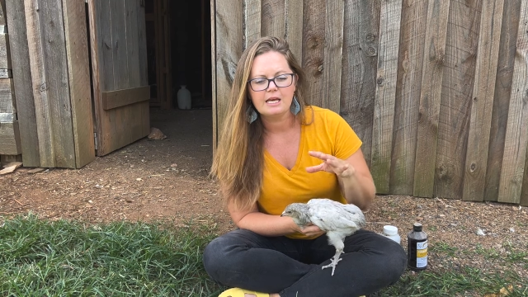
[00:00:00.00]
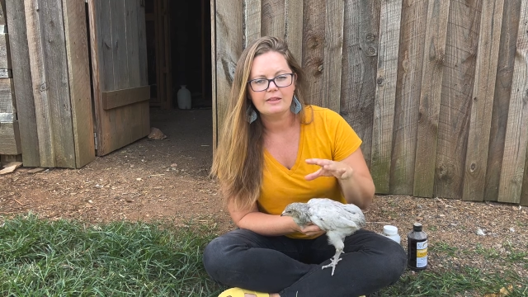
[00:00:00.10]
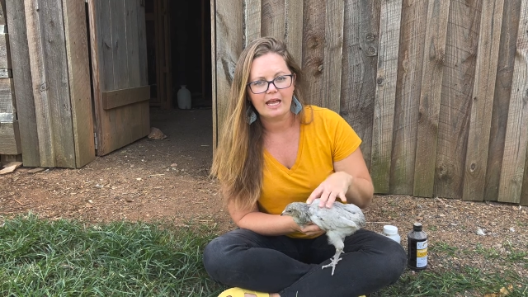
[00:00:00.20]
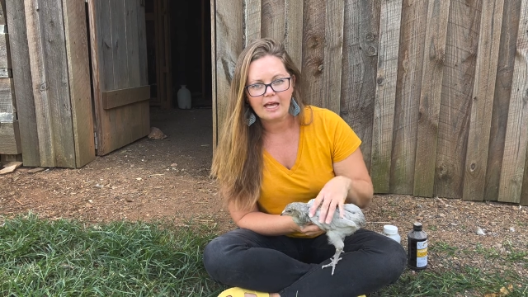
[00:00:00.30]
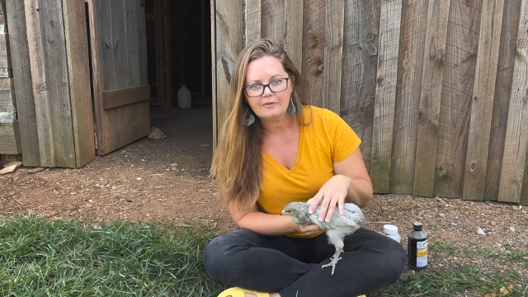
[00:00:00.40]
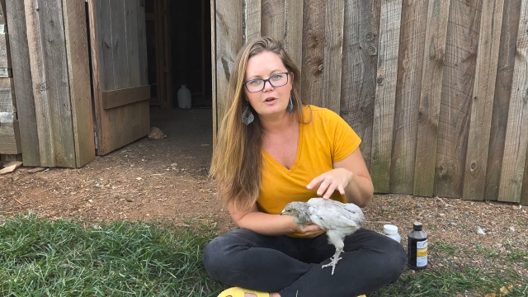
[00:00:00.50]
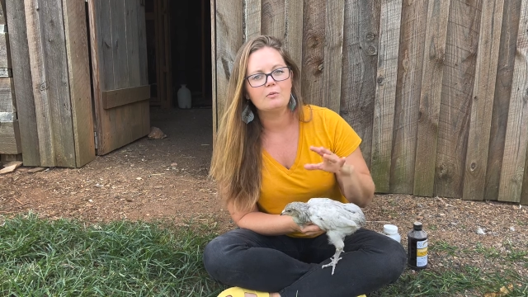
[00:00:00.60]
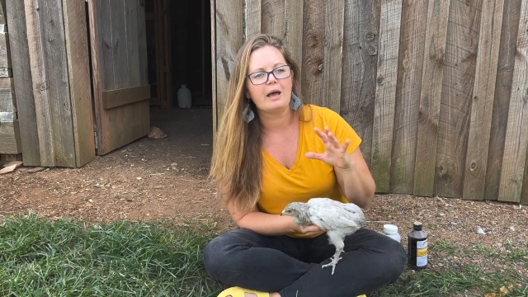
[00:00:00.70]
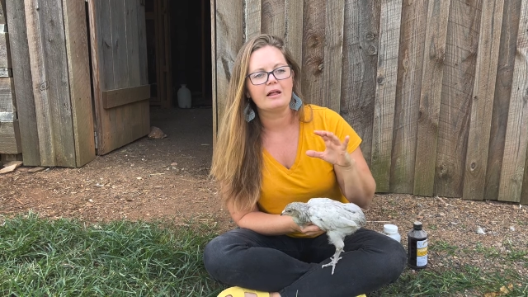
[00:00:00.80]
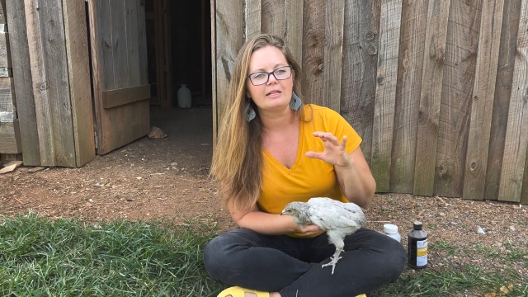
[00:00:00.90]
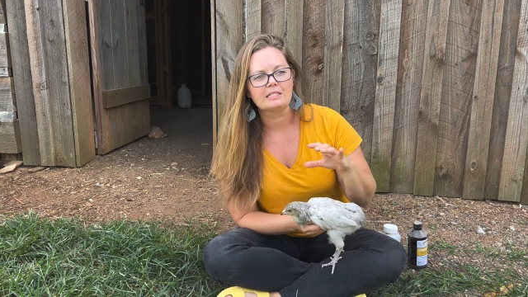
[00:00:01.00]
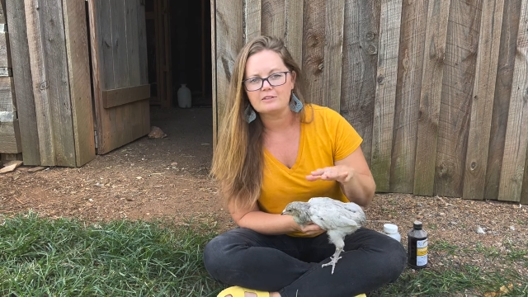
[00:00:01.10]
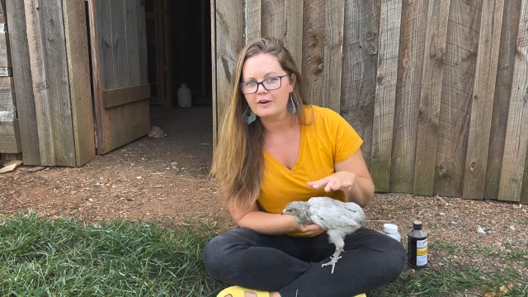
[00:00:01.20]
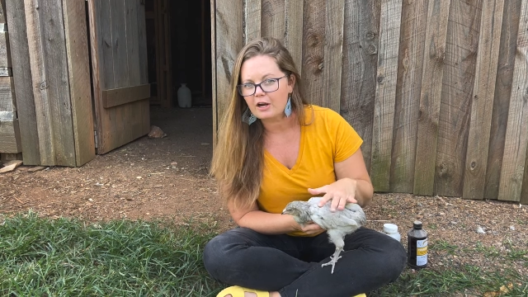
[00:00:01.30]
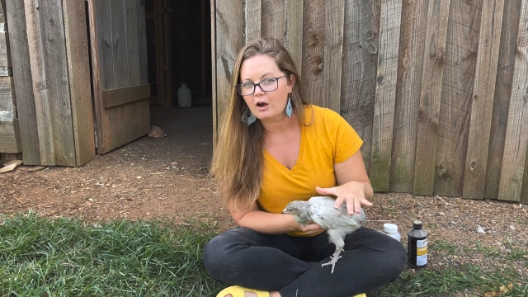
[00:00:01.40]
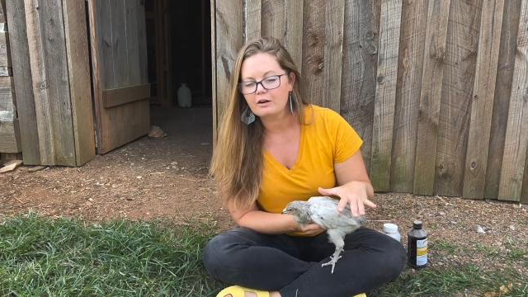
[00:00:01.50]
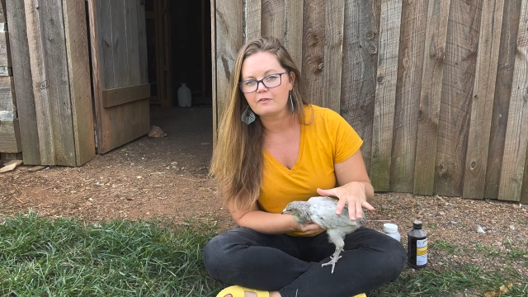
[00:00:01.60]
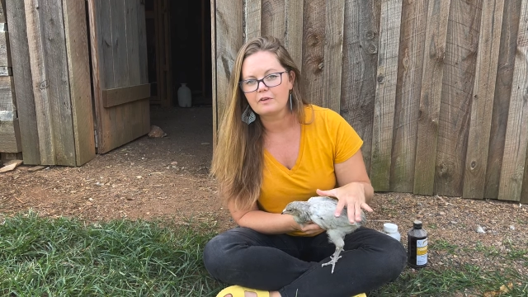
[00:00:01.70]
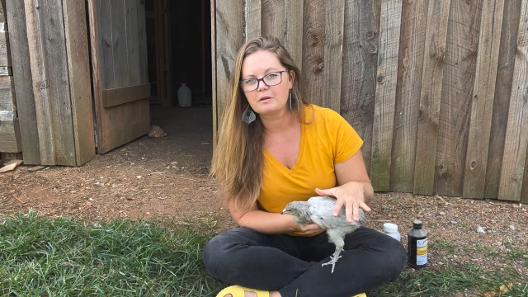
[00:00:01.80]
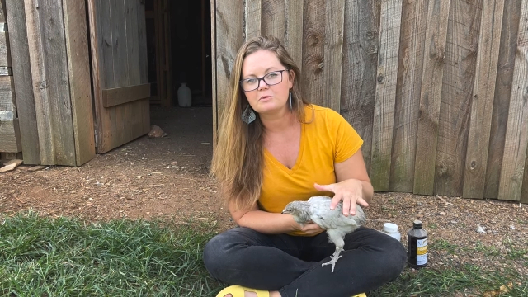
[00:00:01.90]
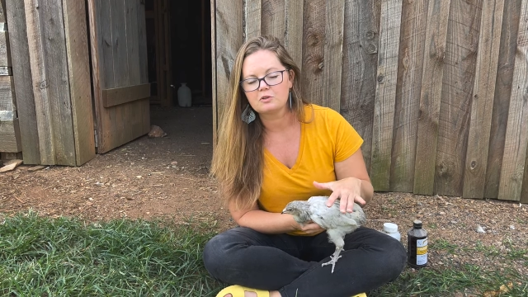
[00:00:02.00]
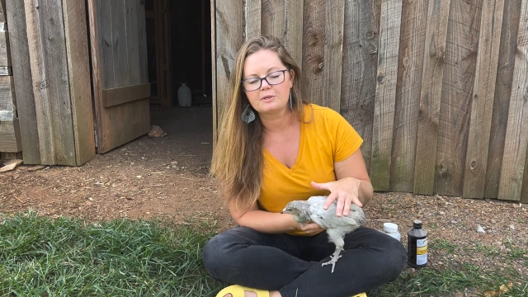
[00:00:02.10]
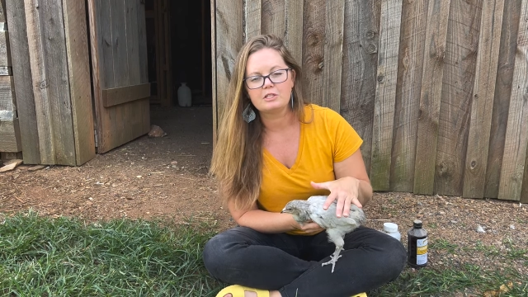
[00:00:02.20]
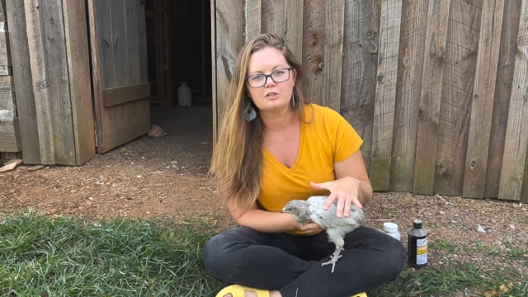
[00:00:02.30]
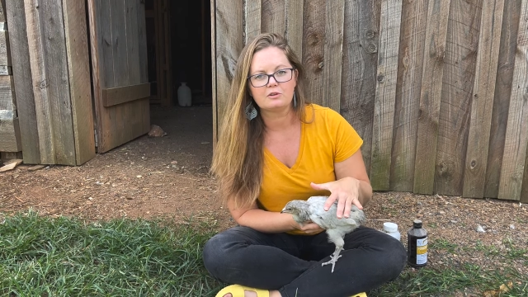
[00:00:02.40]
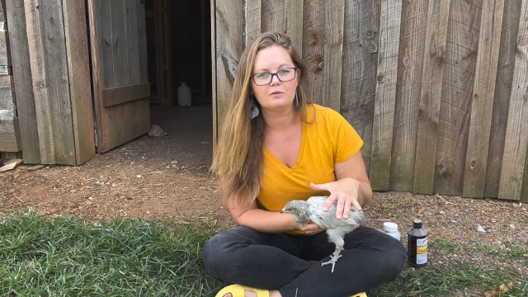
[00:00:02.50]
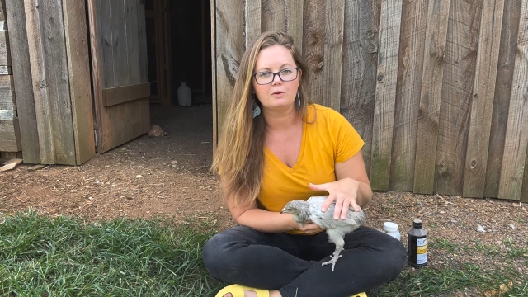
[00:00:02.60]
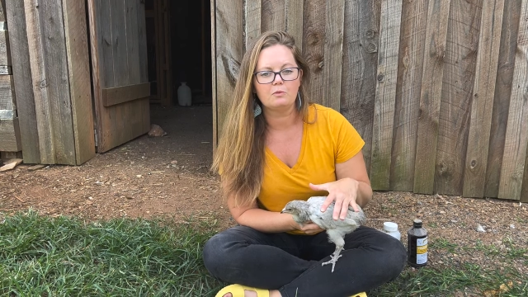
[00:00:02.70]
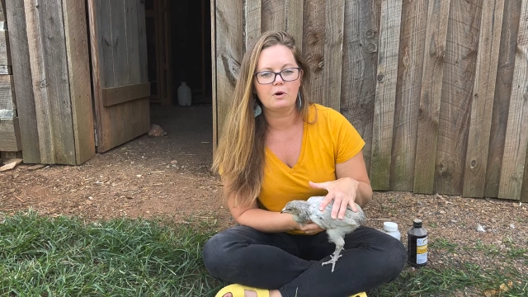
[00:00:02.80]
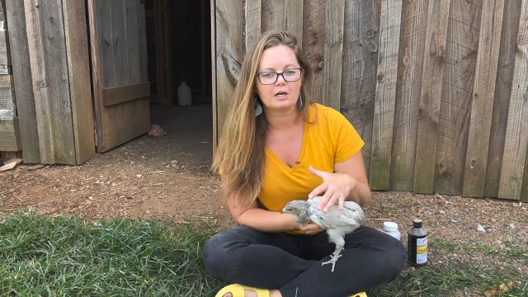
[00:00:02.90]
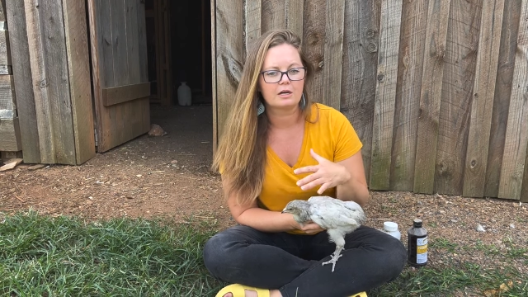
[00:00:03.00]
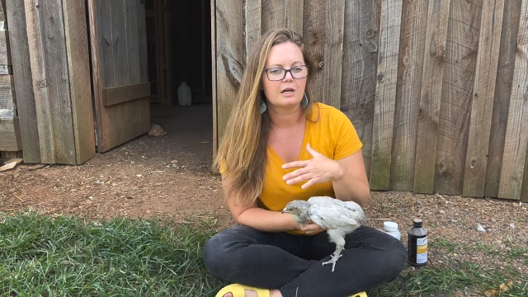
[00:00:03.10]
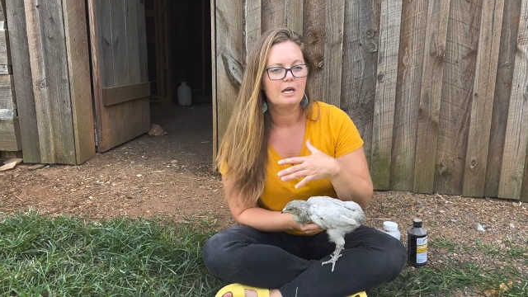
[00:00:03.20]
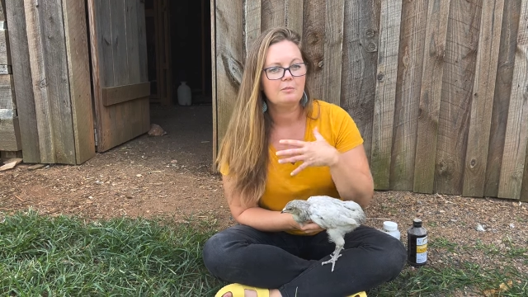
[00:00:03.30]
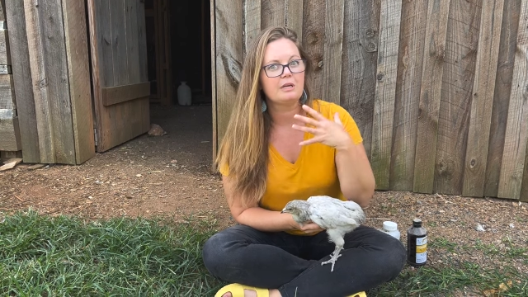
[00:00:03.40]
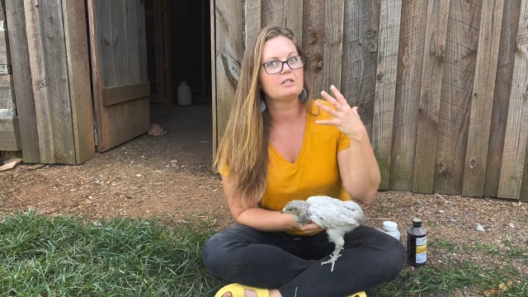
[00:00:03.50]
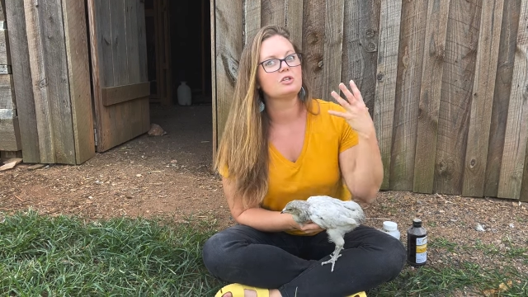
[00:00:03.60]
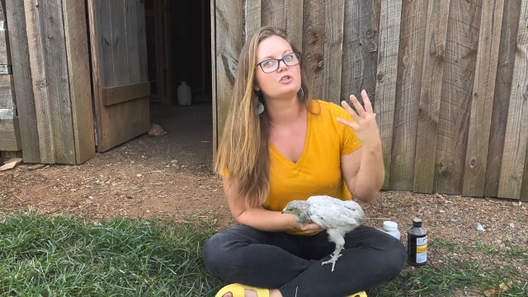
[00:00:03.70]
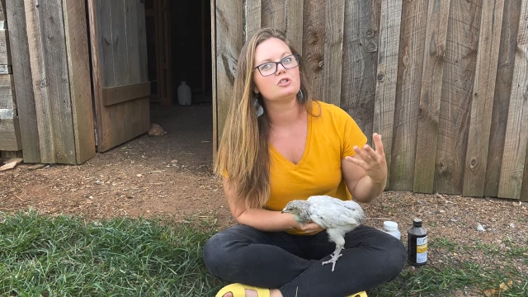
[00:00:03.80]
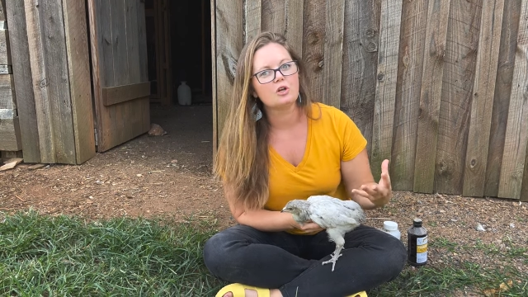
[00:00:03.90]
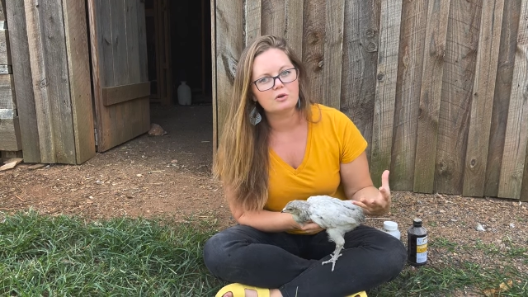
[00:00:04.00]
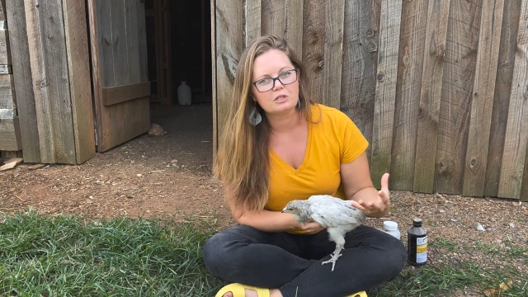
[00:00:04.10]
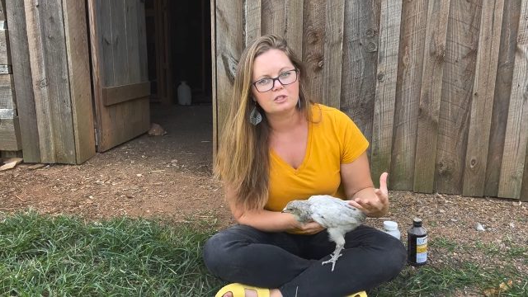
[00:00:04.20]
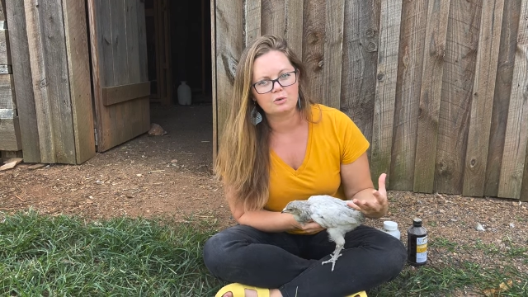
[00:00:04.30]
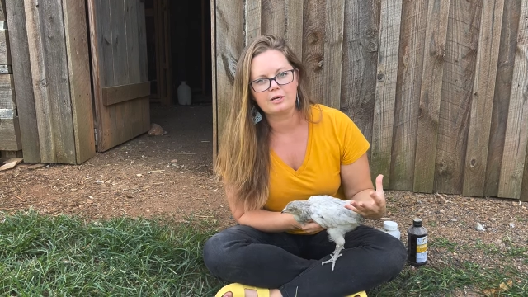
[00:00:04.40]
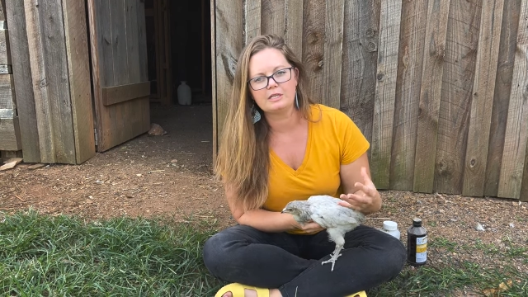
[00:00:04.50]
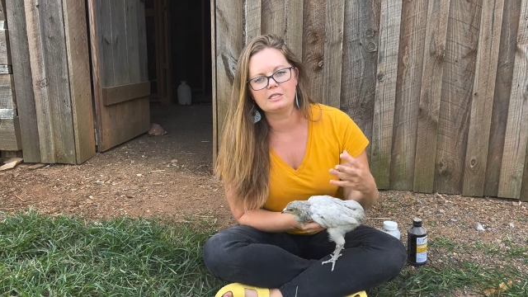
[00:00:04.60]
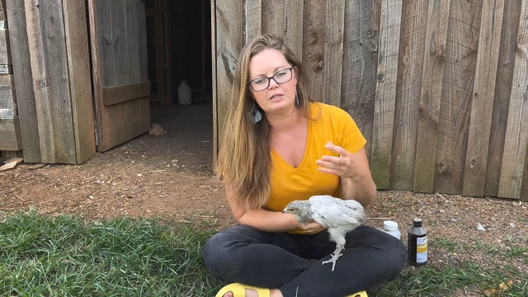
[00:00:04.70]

They have no balance. It's very hard for them to reach their food and water because they're so disoriented.